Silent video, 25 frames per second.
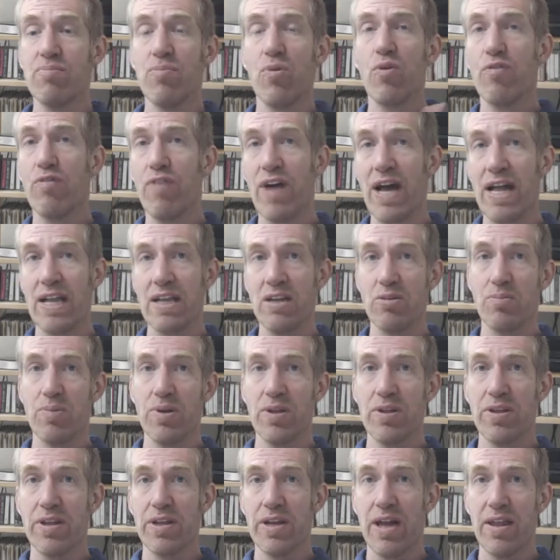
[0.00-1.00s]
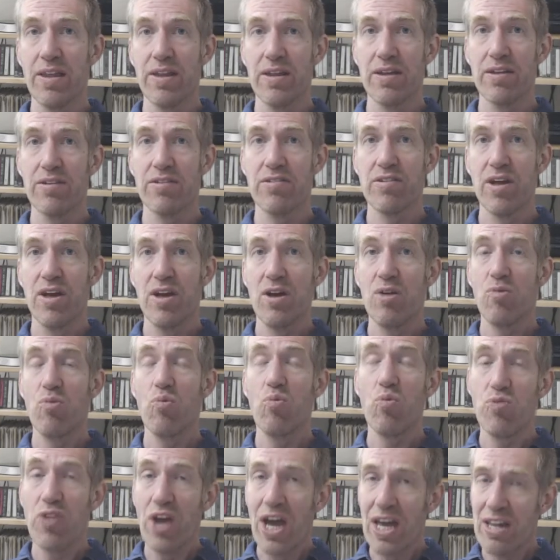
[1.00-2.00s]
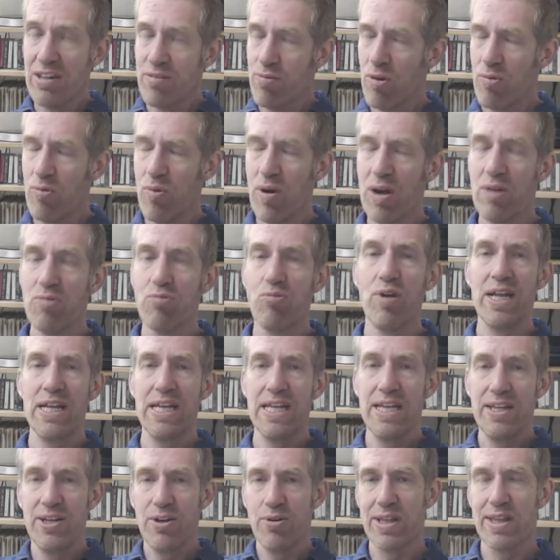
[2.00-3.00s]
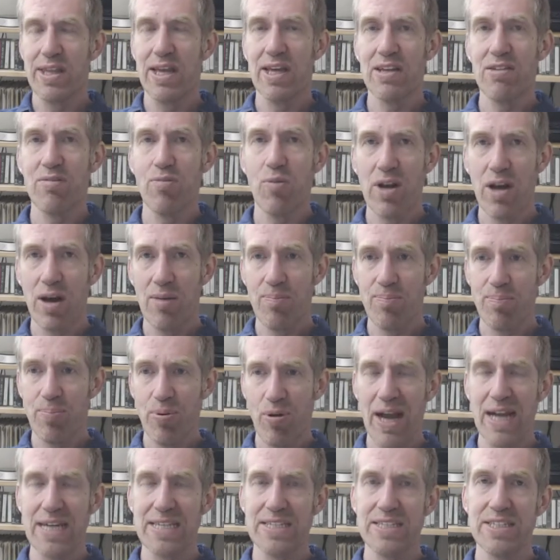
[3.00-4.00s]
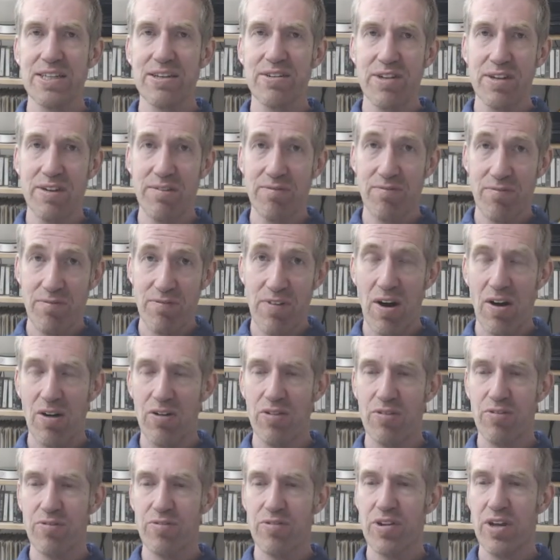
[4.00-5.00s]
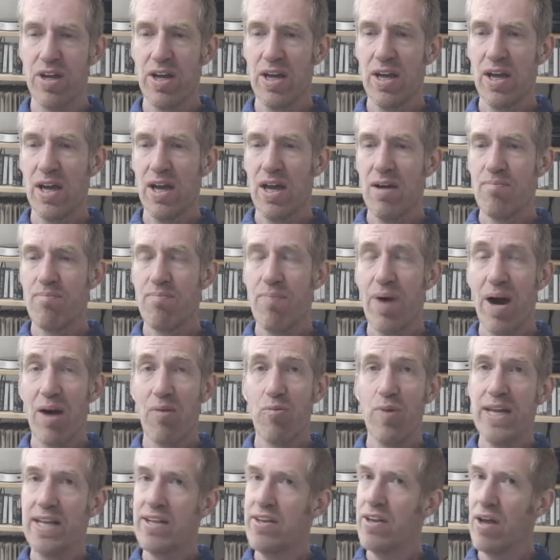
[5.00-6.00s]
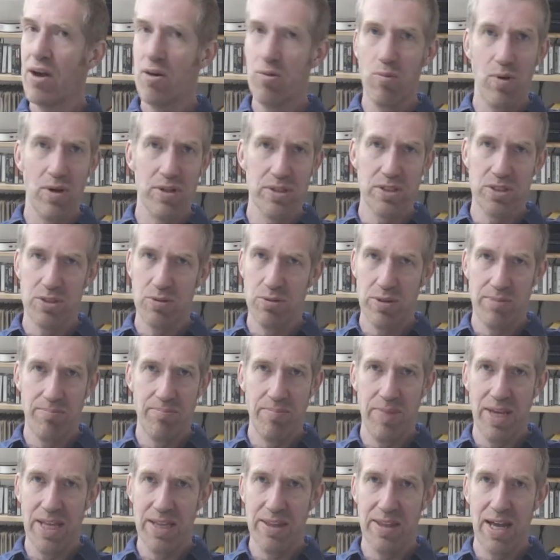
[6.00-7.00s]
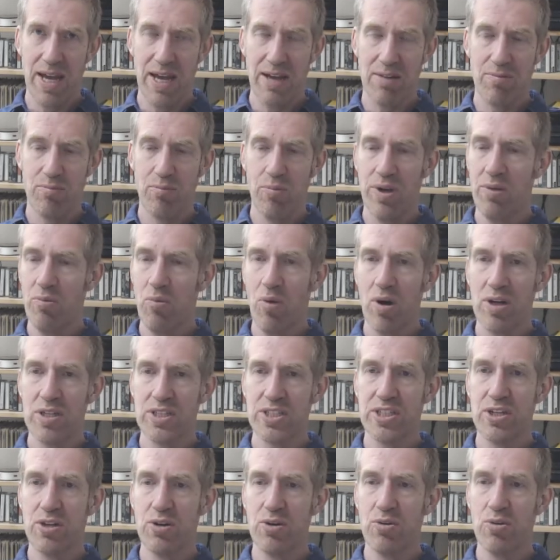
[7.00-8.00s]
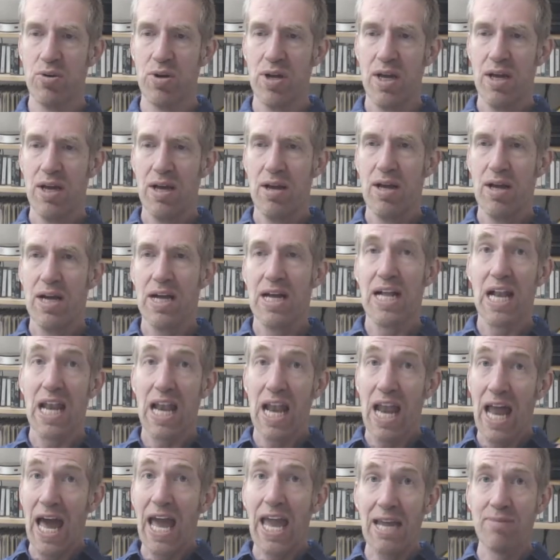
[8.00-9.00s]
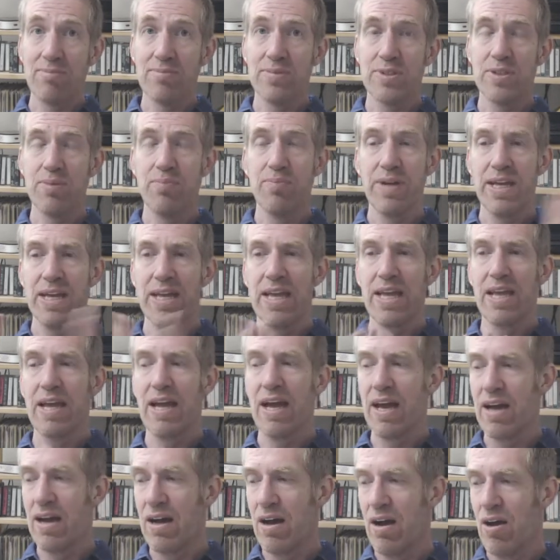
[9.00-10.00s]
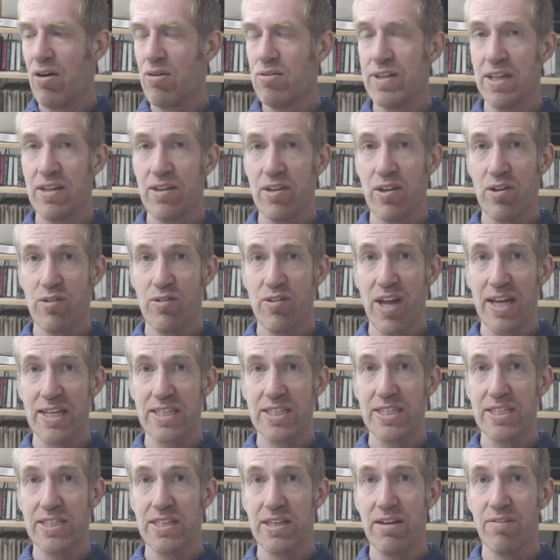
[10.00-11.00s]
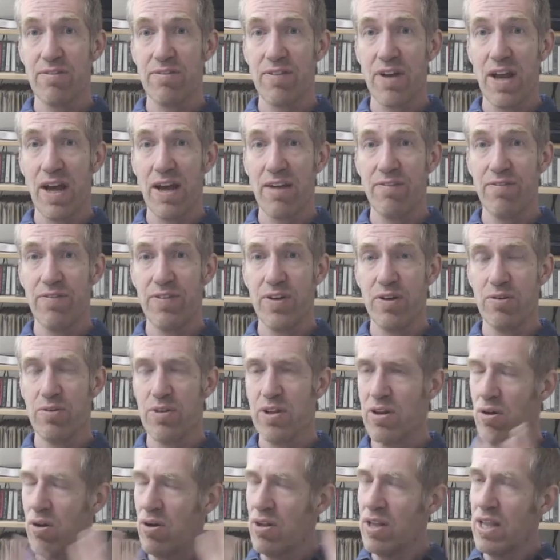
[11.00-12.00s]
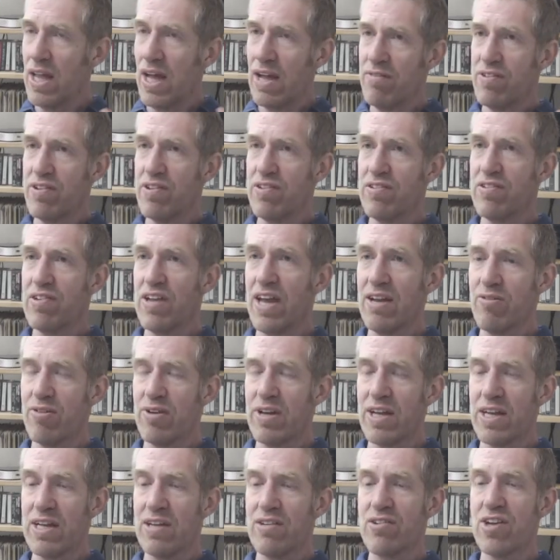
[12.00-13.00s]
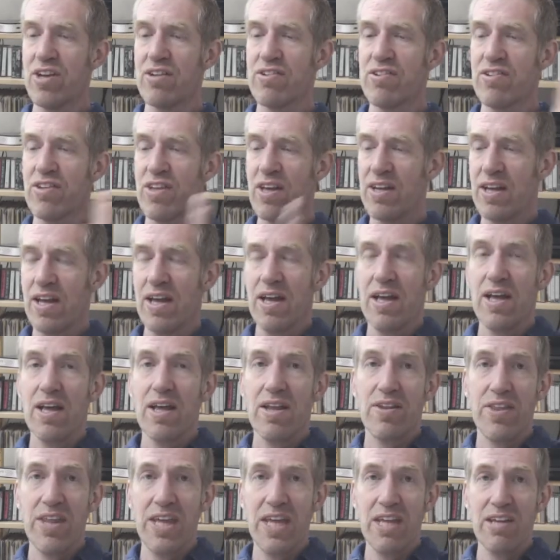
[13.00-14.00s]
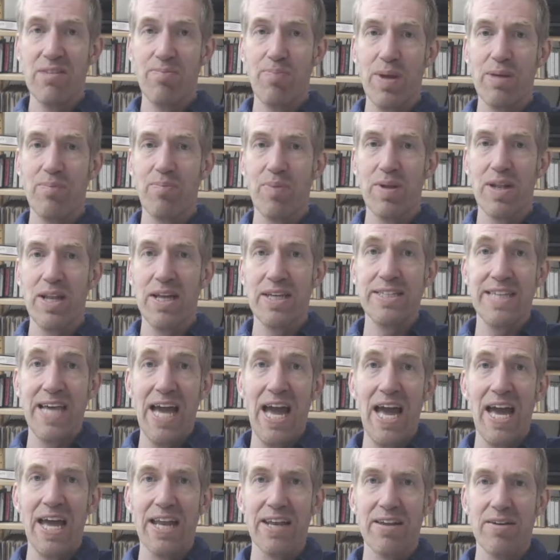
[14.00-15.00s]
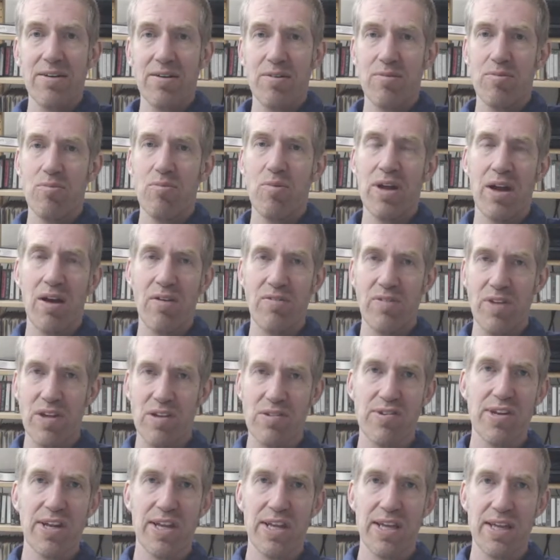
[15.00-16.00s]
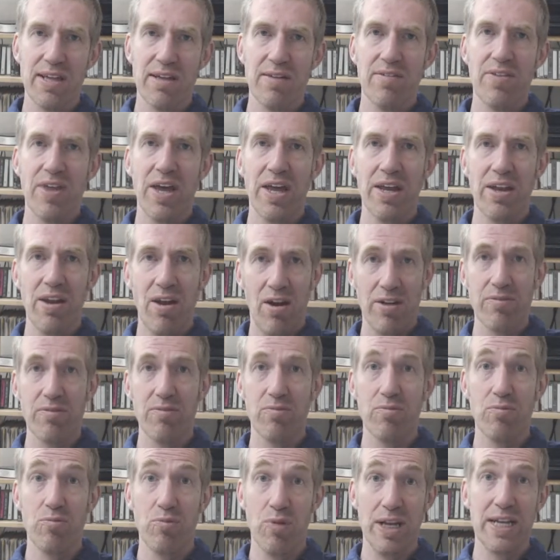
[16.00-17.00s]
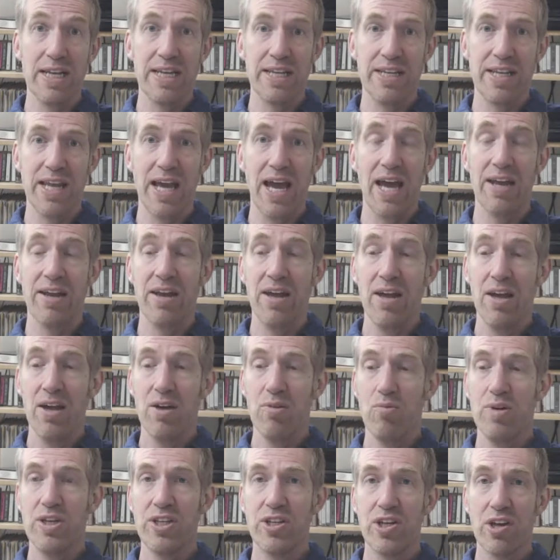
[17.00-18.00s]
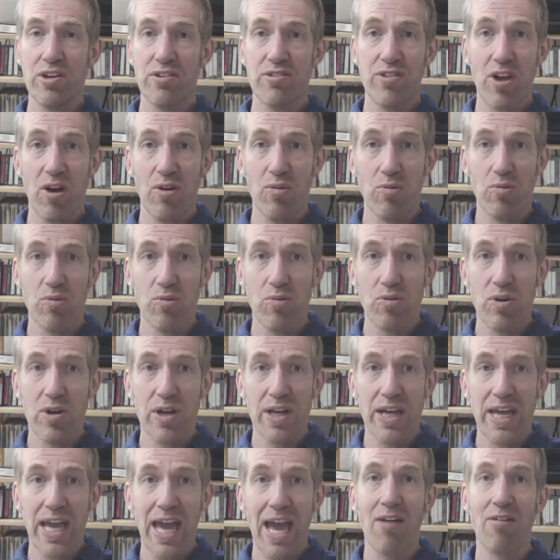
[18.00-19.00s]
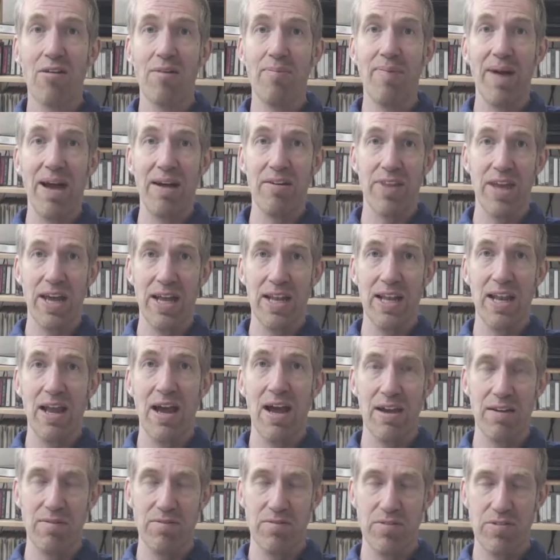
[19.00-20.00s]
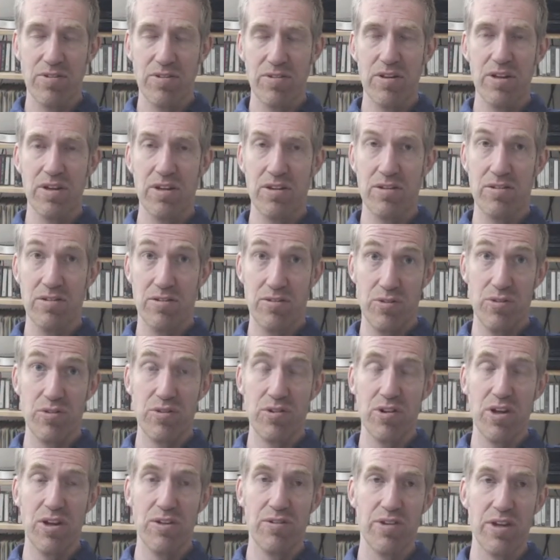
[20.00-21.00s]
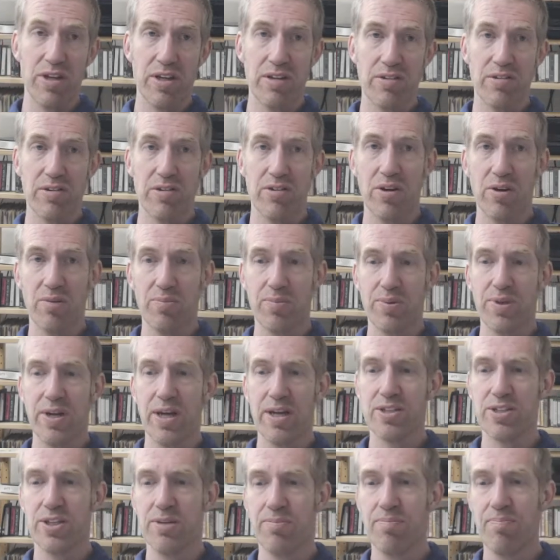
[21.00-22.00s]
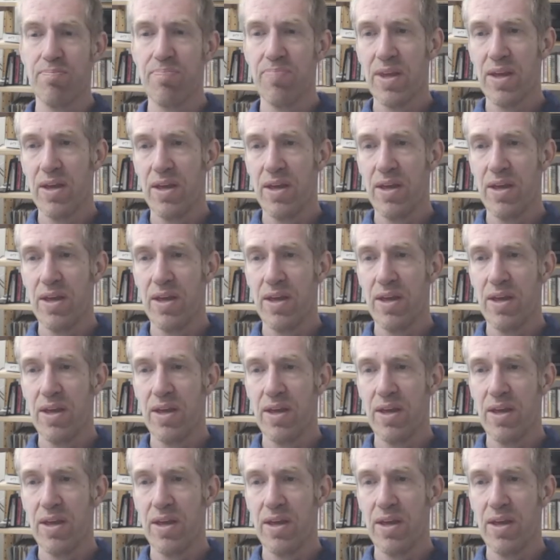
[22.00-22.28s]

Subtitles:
as more valuable than others. That's what we're really doing. That's what our practice involves. But we don't want to admit that. We want to claim to be holding this sanctity of life view, that all lives are sacred. It's just that these people are dead, when obviously they're not really dead. We just don't care about their lives, is Singer's interpretation.